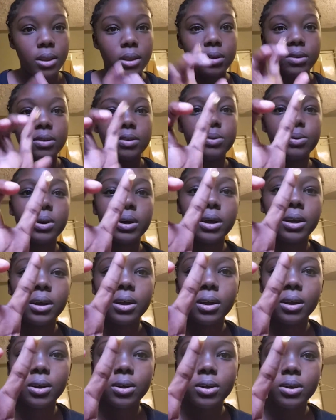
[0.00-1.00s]
this is what
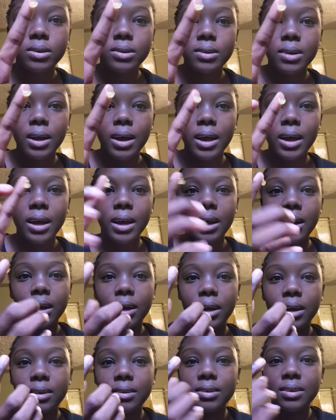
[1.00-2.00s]
it looks like.
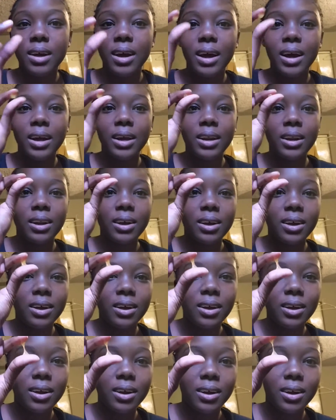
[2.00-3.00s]
It's kind
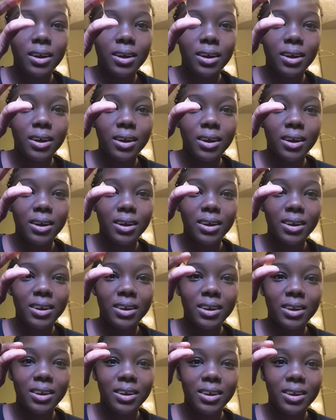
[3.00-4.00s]
of,
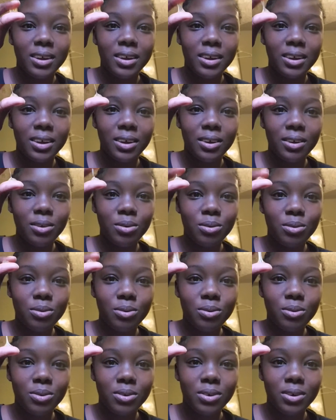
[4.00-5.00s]
you
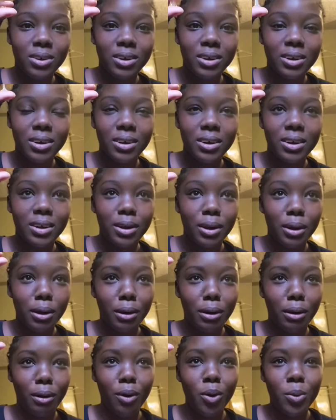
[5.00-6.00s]
know,
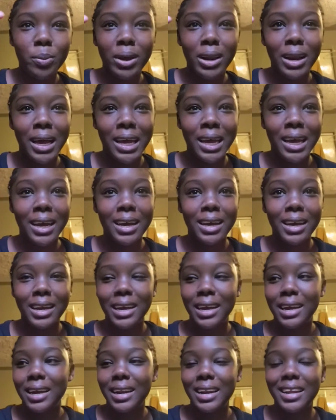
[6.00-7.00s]
gummy like.
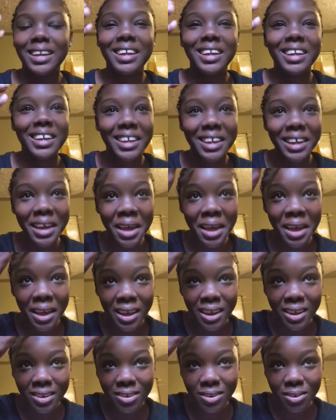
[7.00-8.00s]

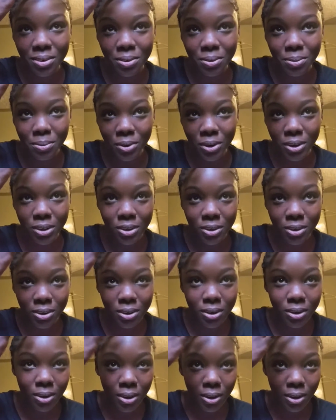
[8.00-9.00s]
So now I'm going
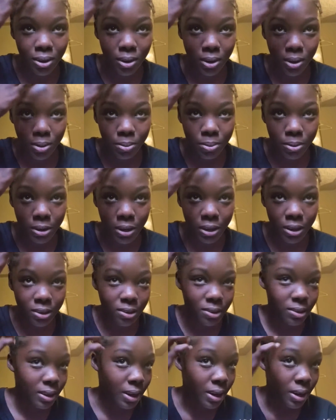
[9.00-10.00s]
to
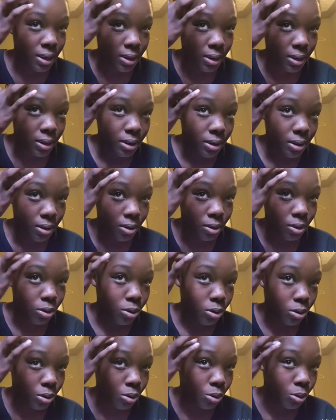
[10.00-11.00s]
place that
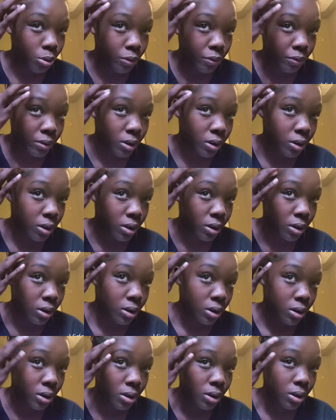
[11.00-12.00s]
over